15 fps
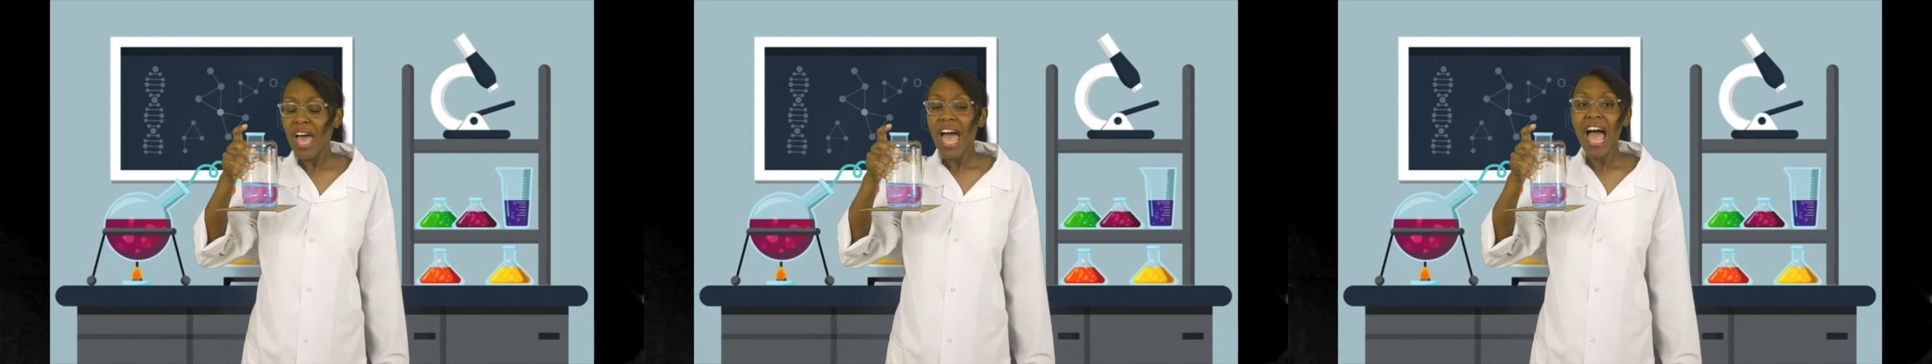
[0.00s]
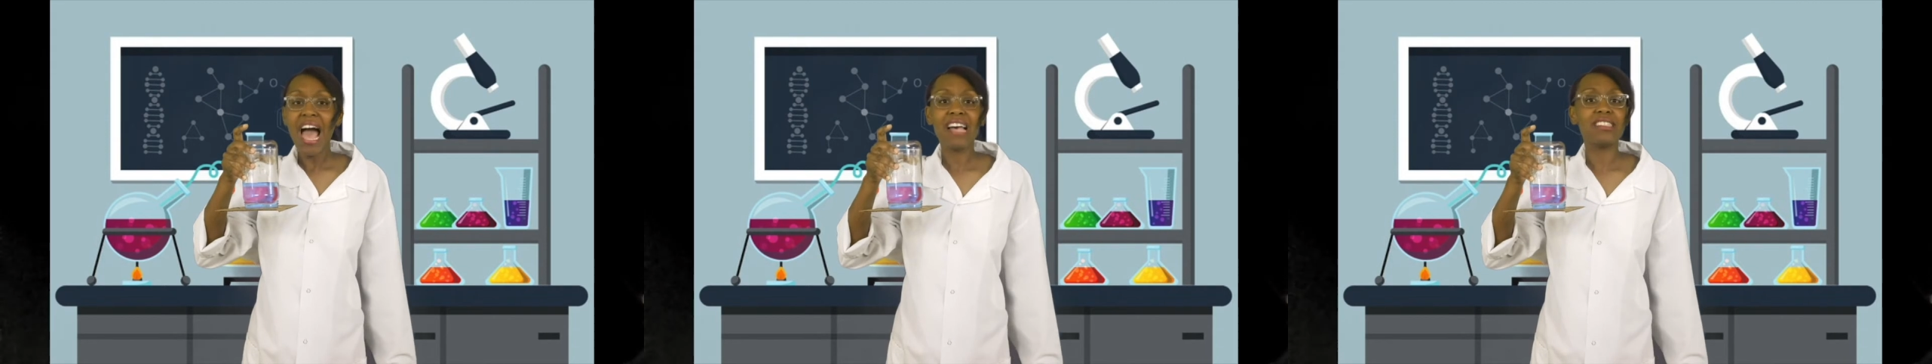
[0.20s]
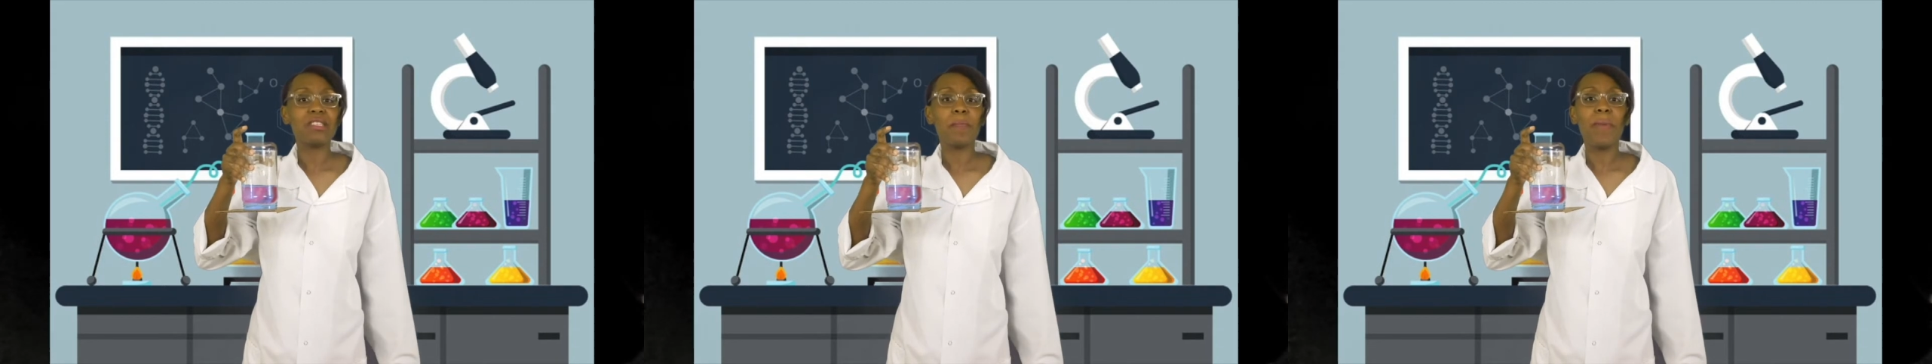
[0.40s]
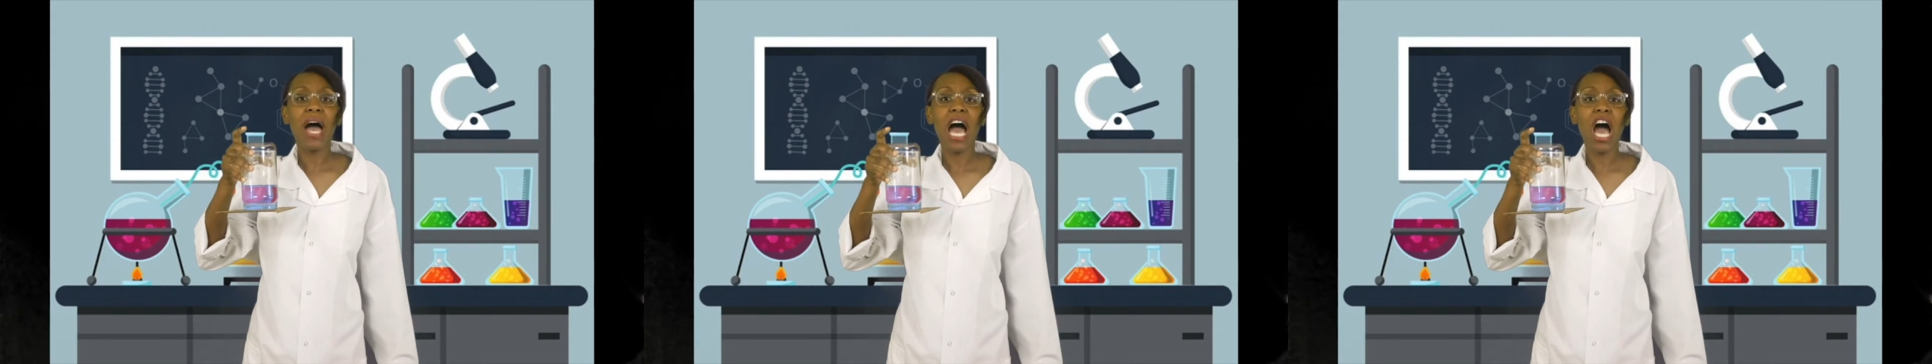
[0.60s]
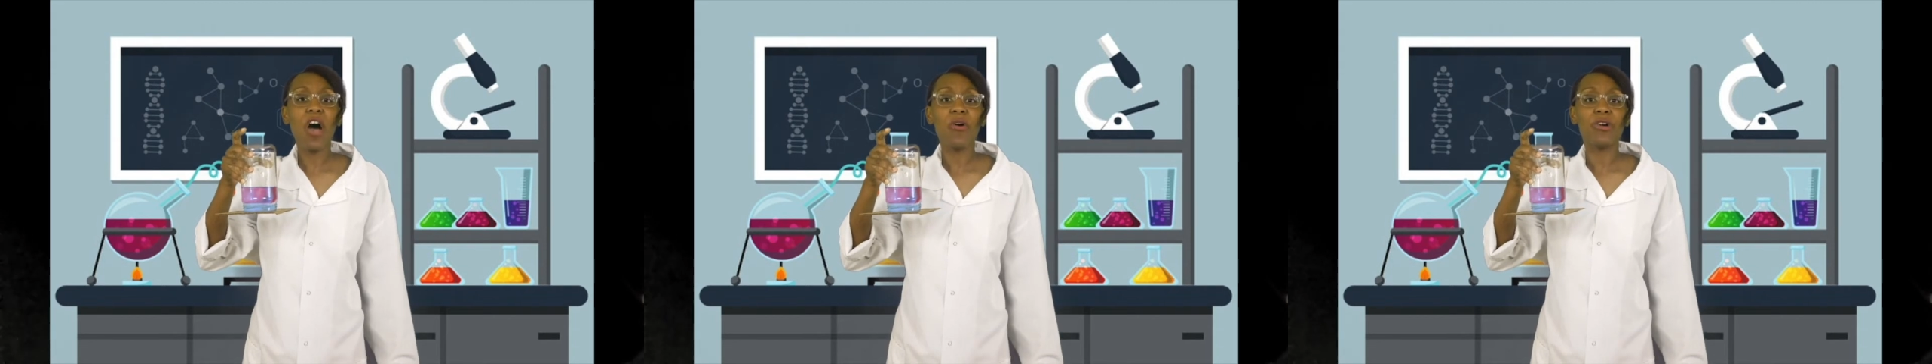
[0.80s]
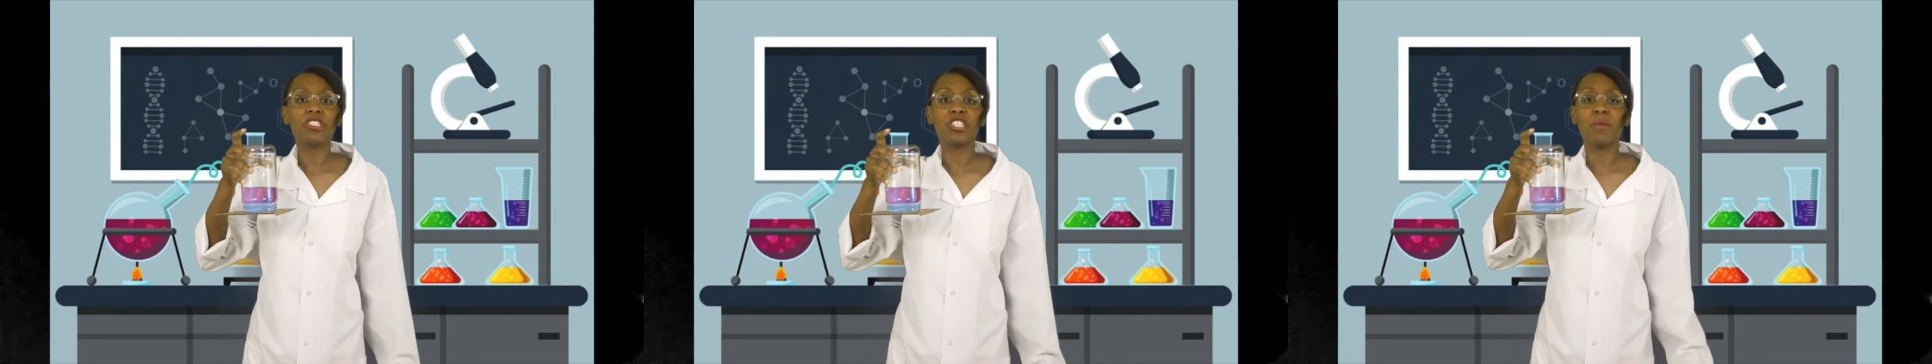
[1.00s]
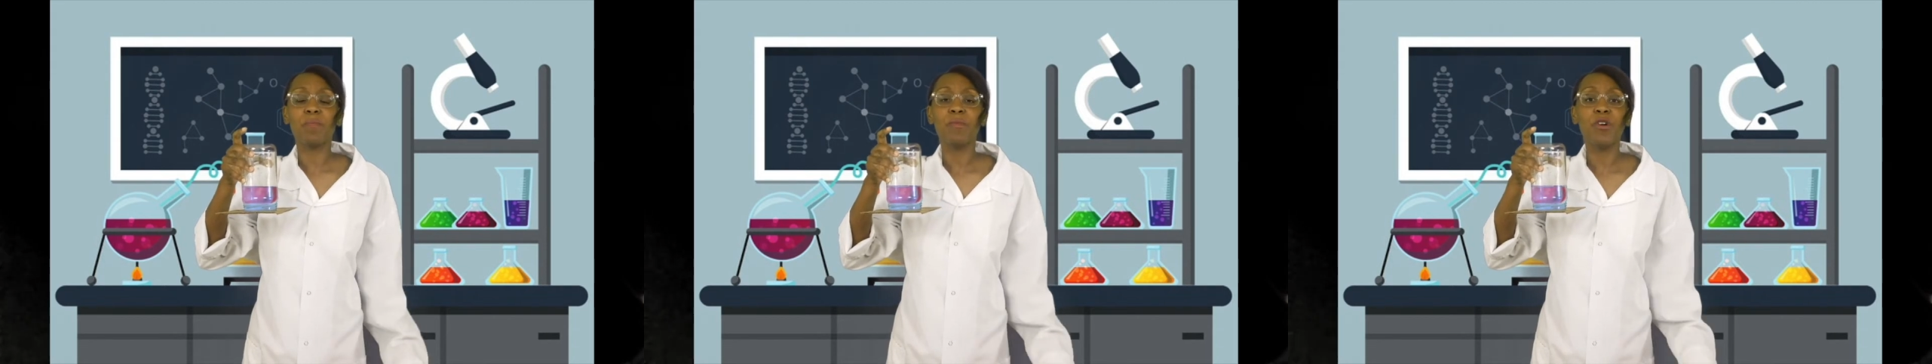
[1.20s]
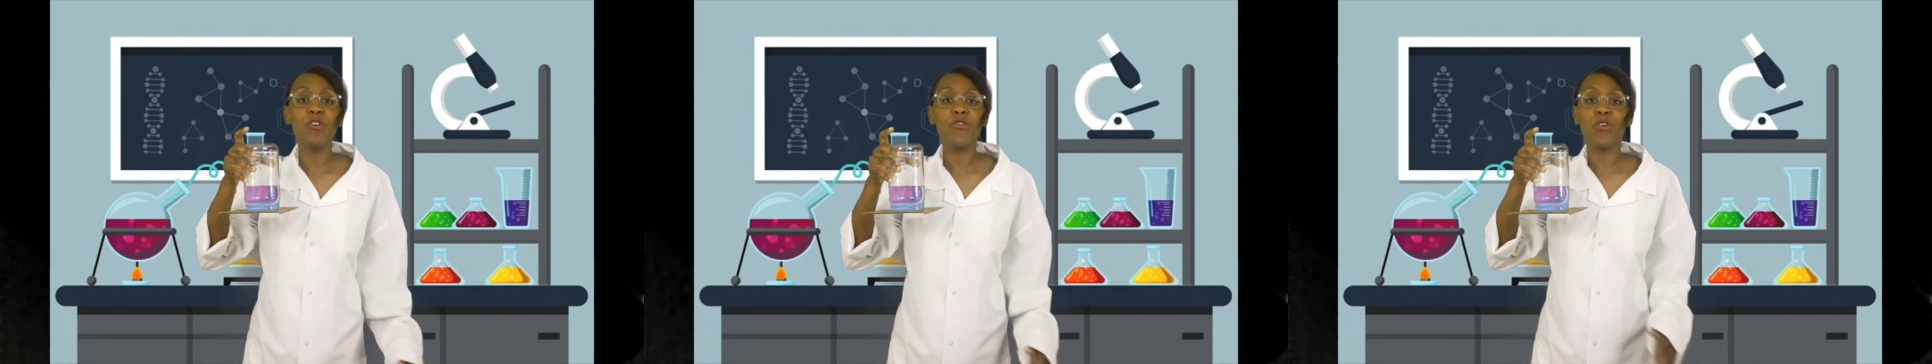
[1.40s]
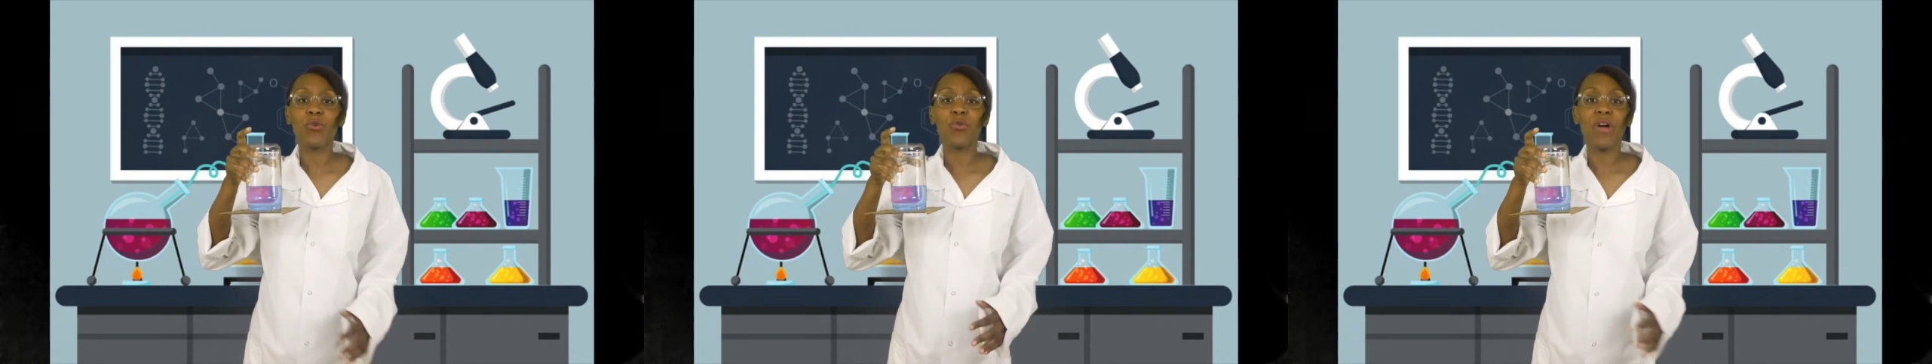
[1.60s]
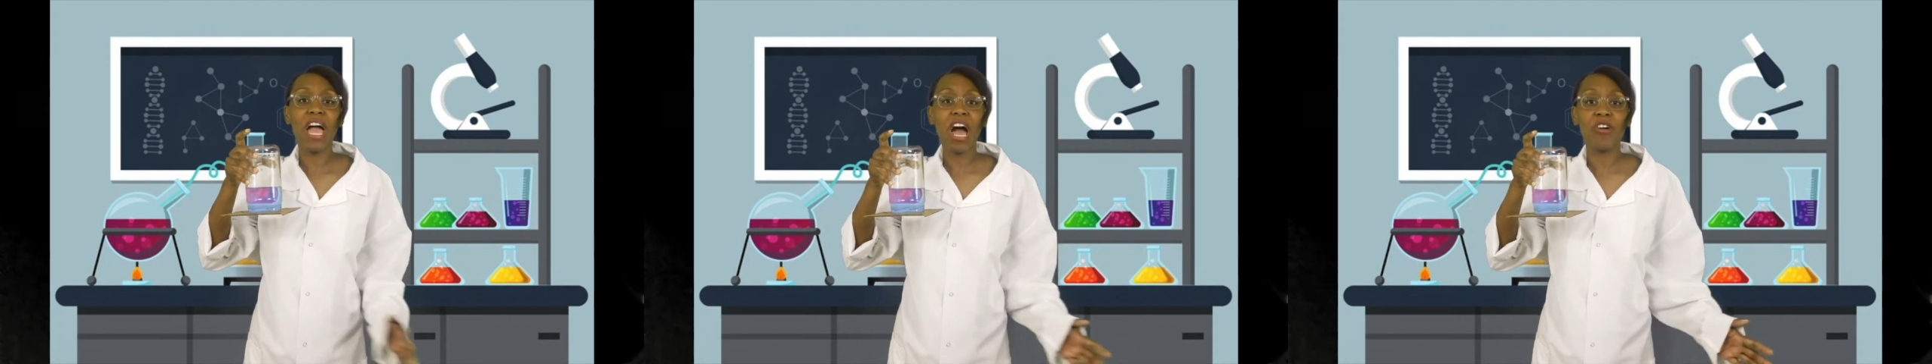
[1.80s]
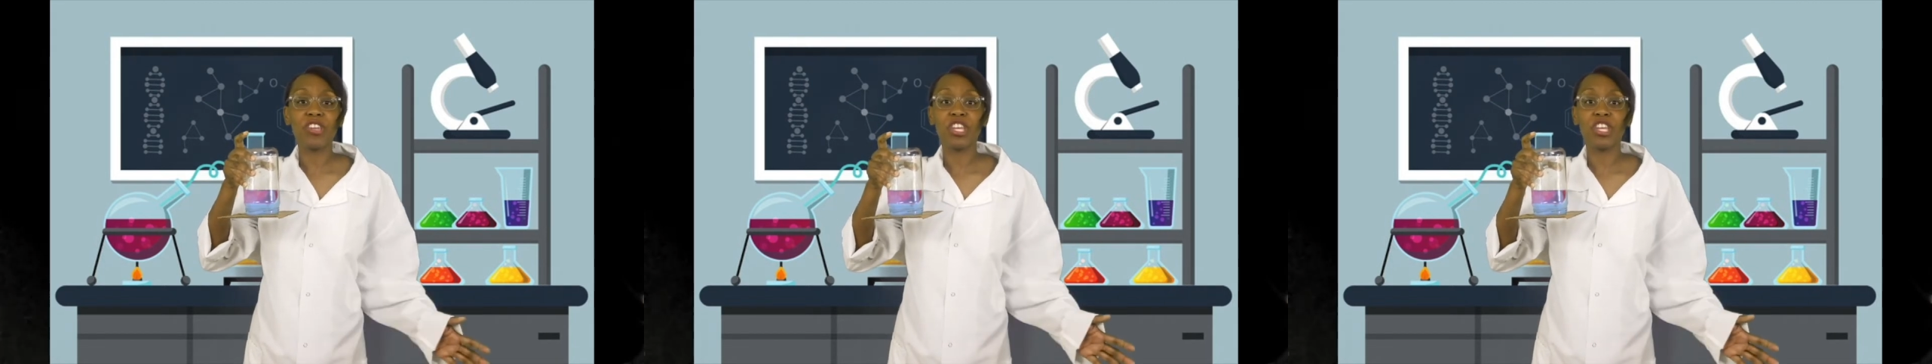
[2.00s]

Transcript: has the power to move around